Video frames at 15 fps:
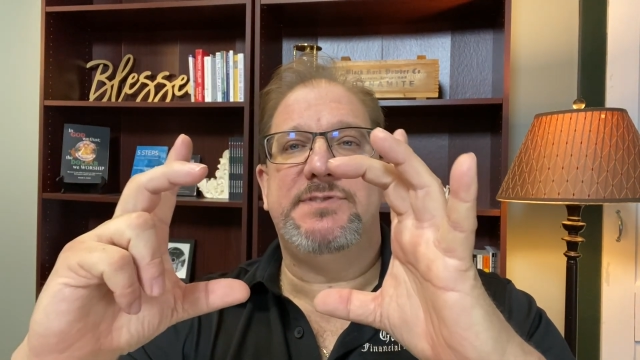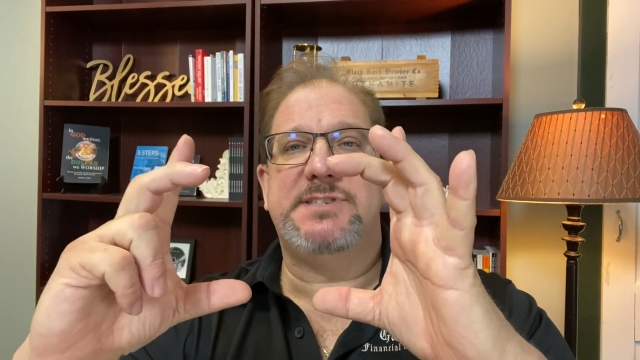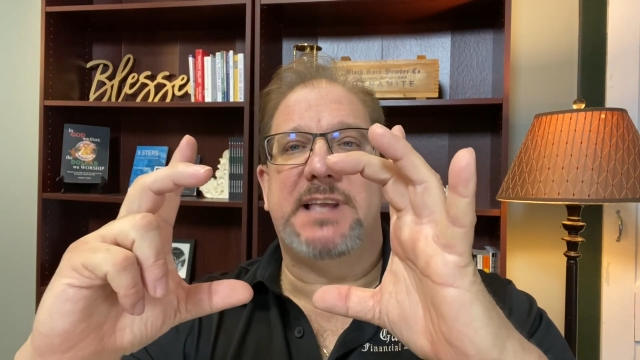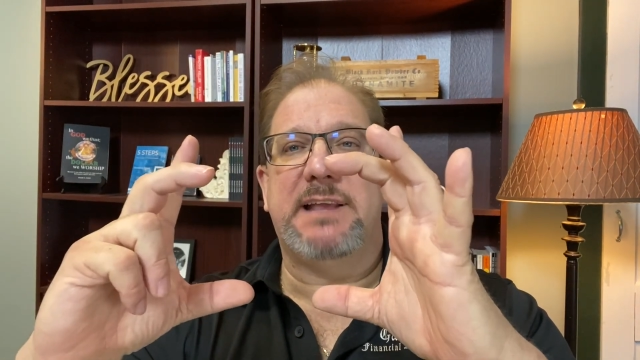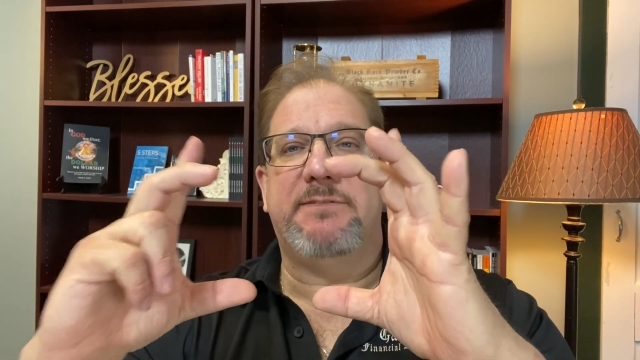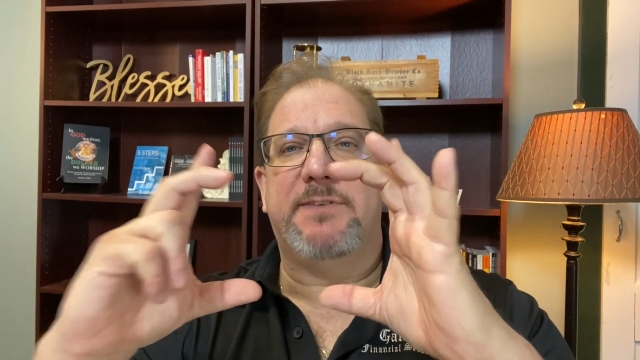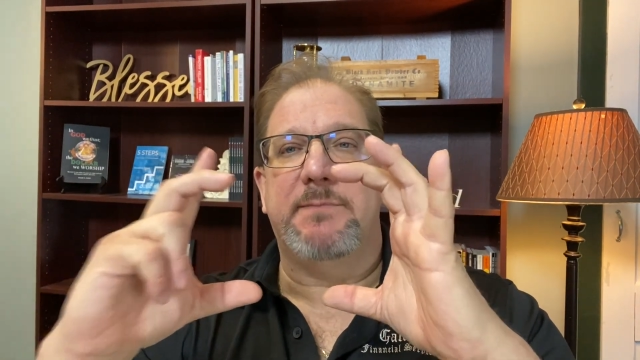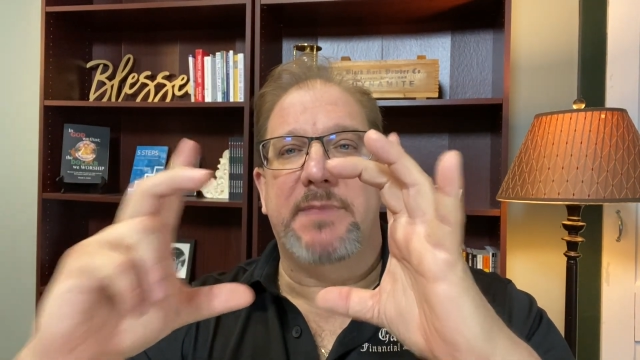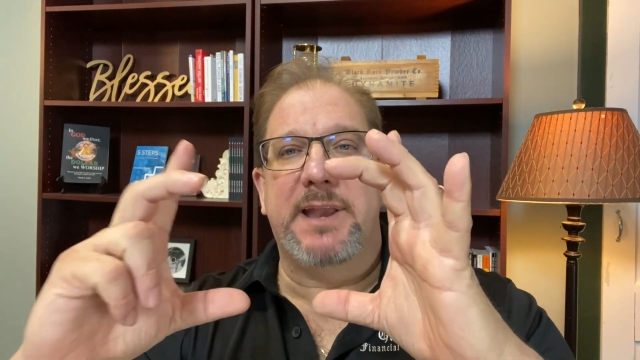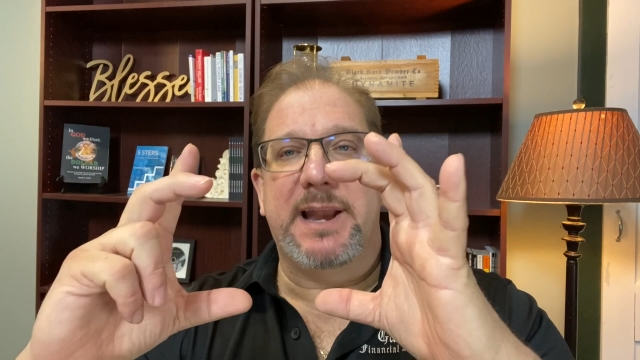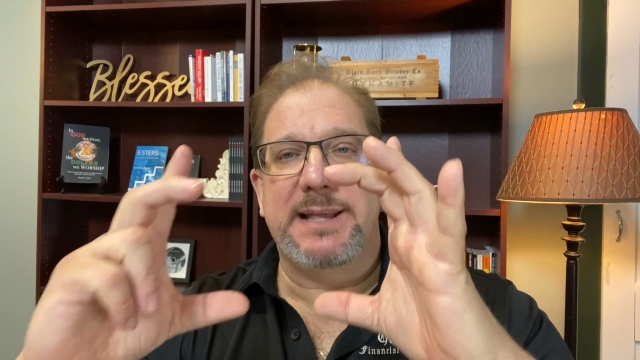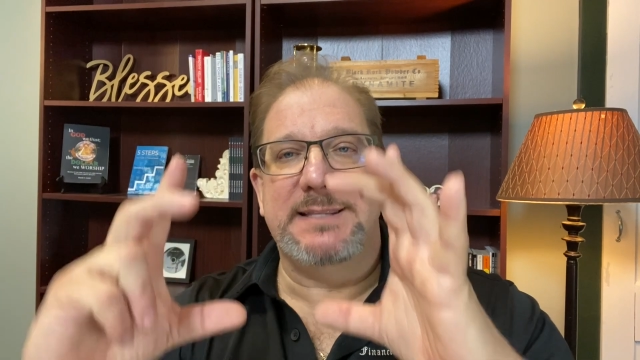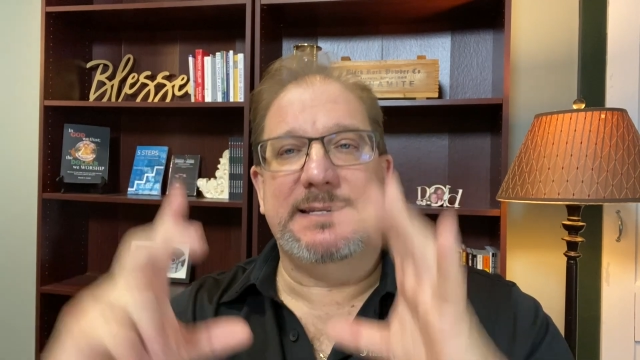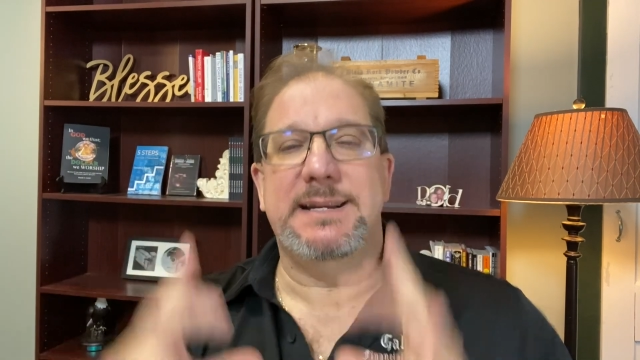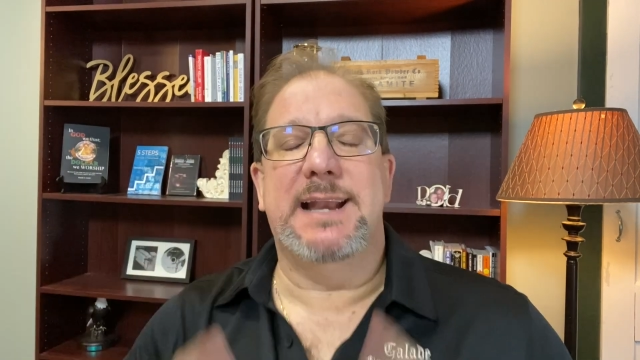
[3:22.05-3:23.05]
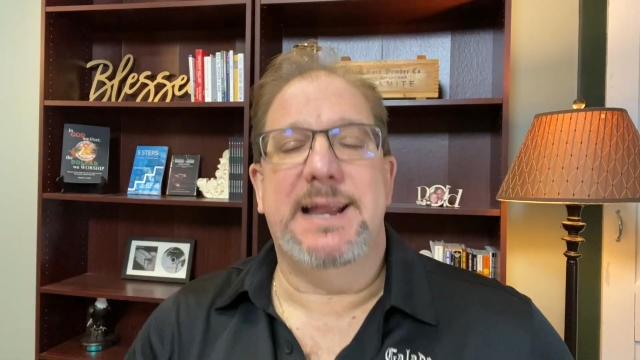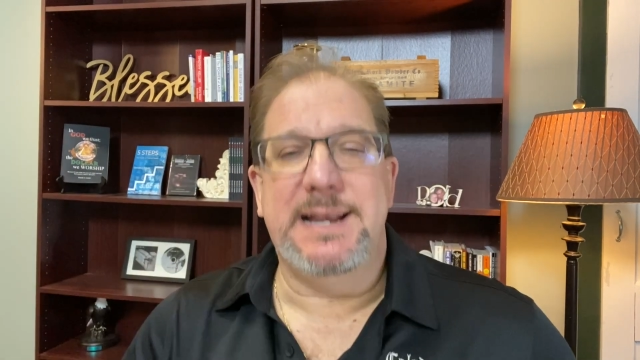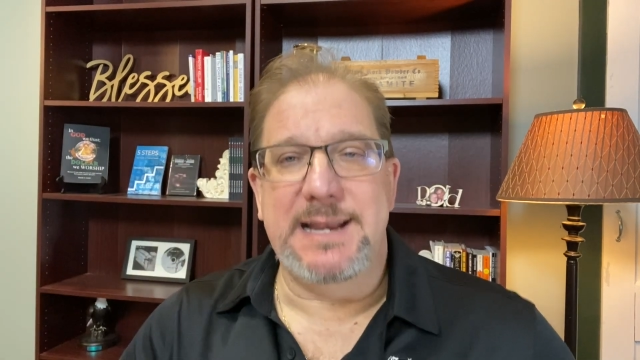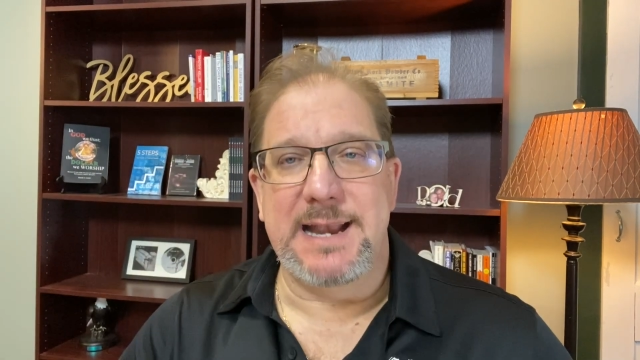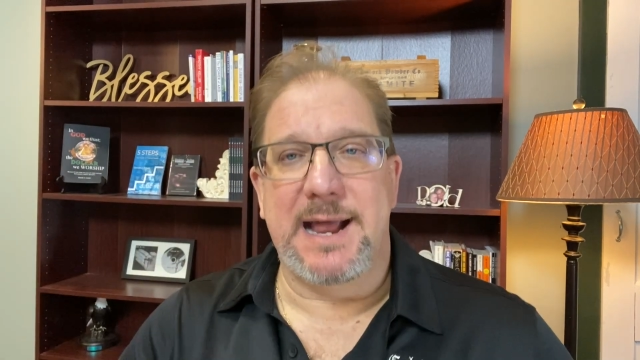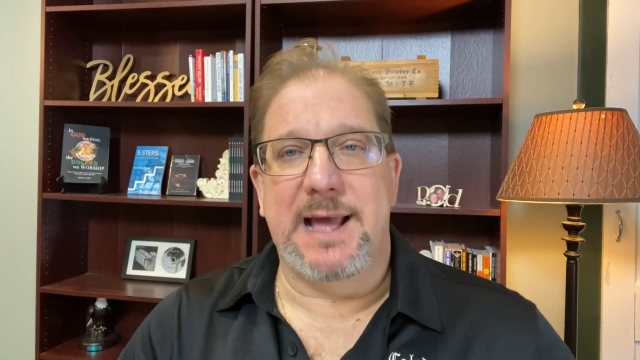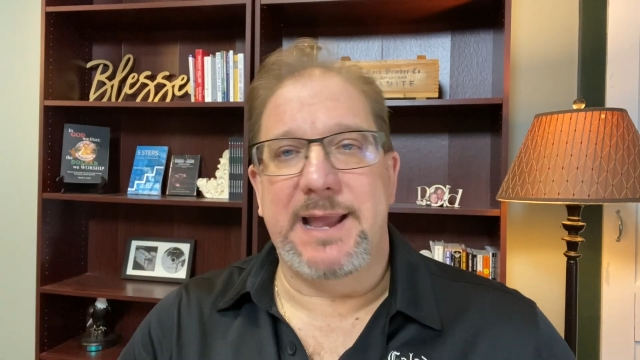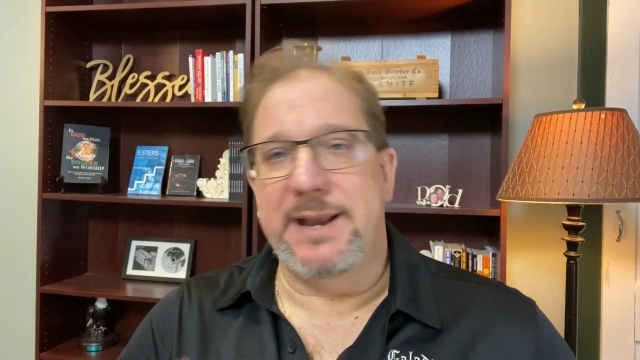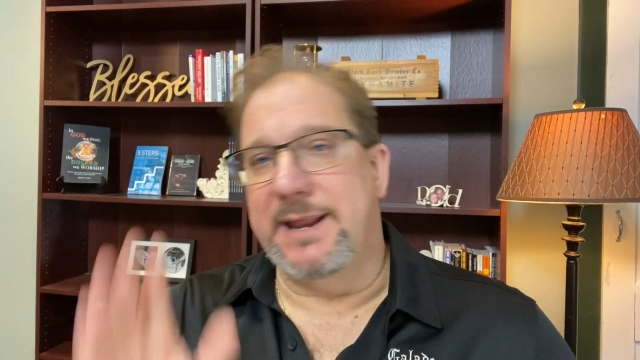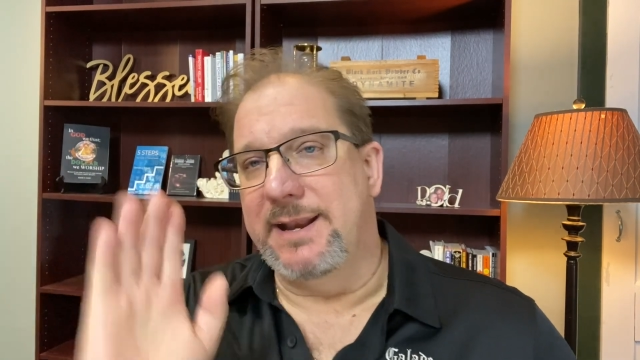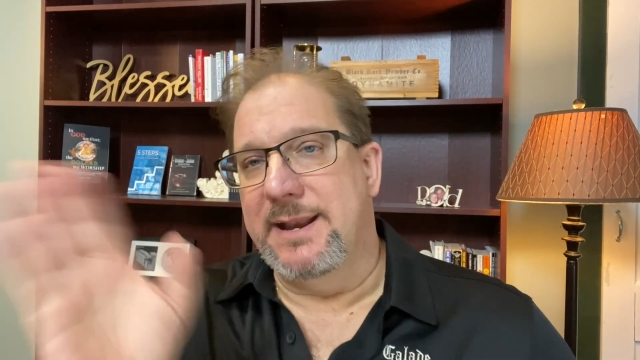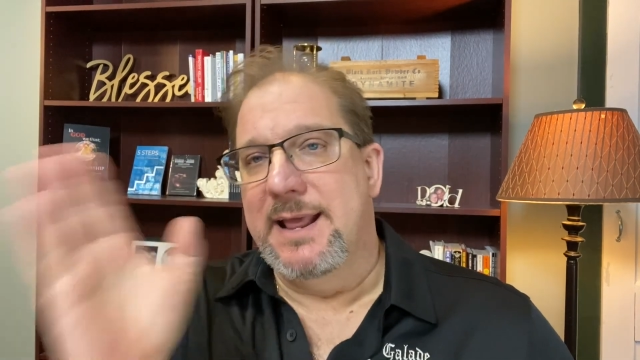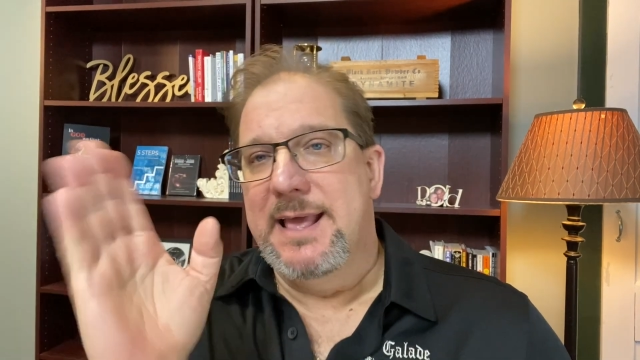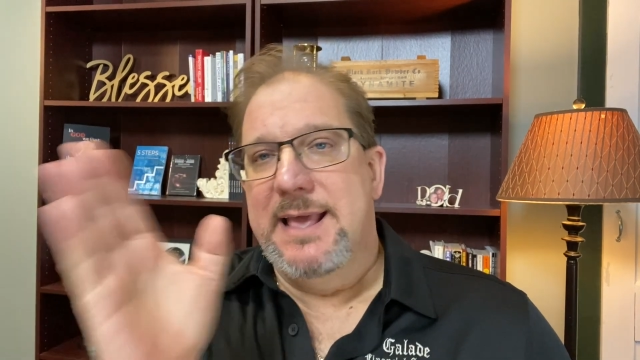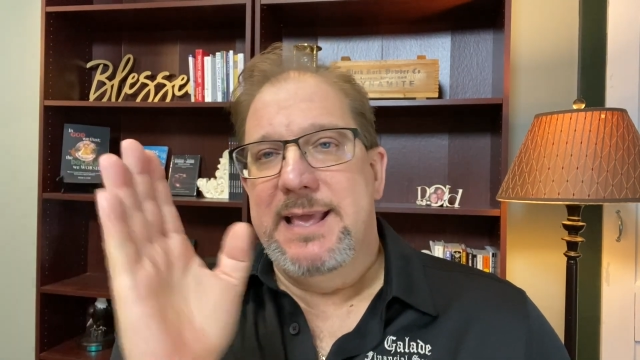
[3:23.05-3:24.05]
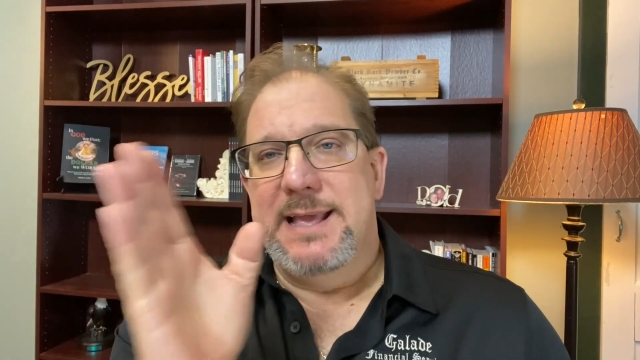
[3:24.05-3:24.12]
set from the 1999, and